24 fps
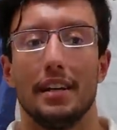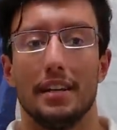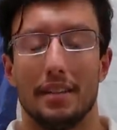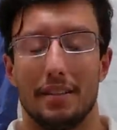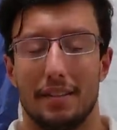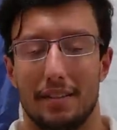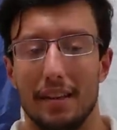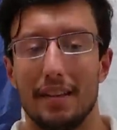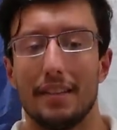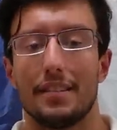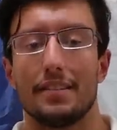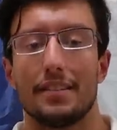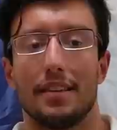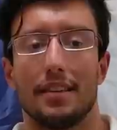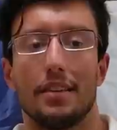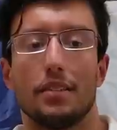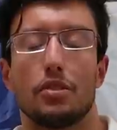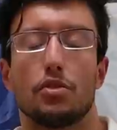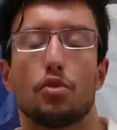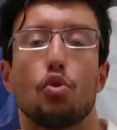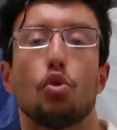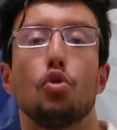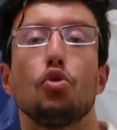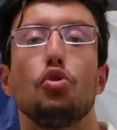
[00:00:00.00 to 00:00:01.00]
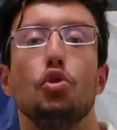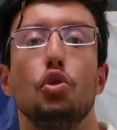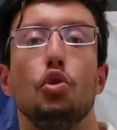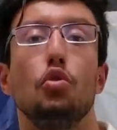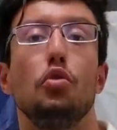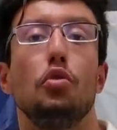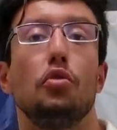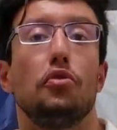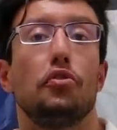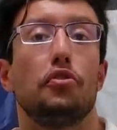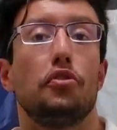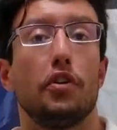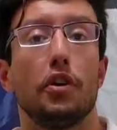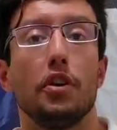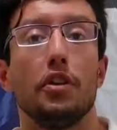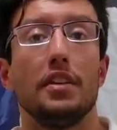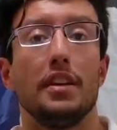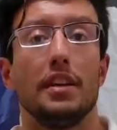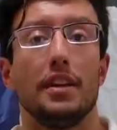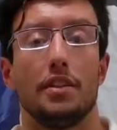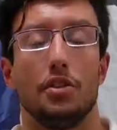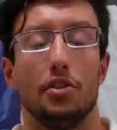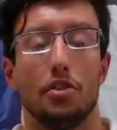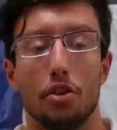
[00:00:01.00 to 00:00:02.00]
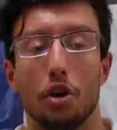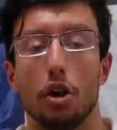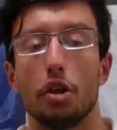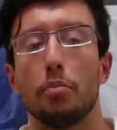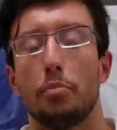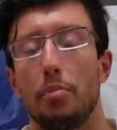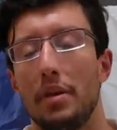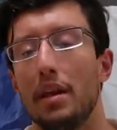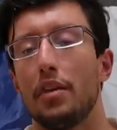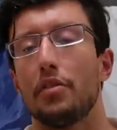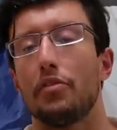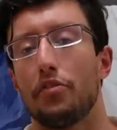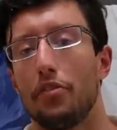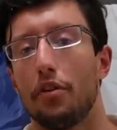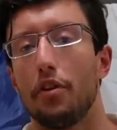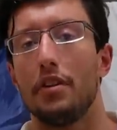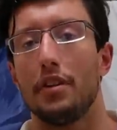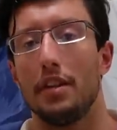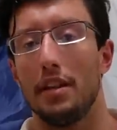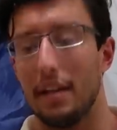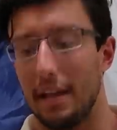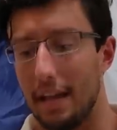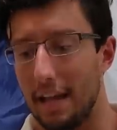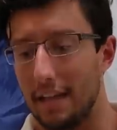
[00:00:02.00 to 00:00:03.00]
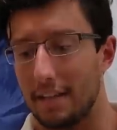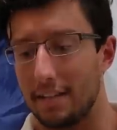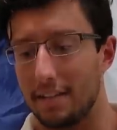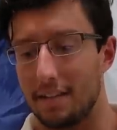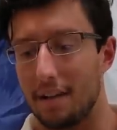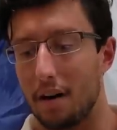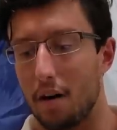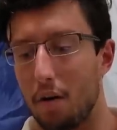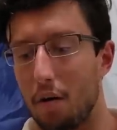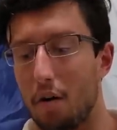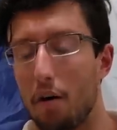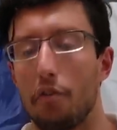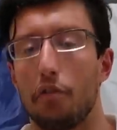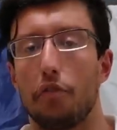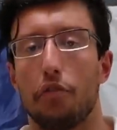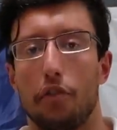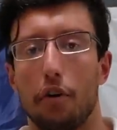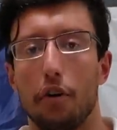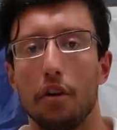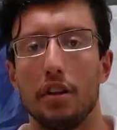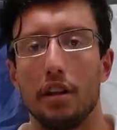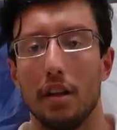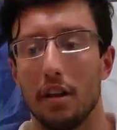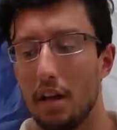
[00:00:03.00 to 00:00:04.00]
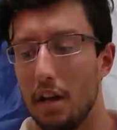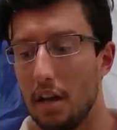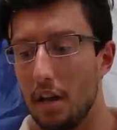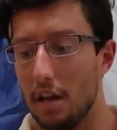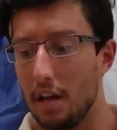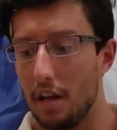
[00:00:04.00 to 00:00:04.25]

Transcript: This is the new funny. Not being funny is now funny.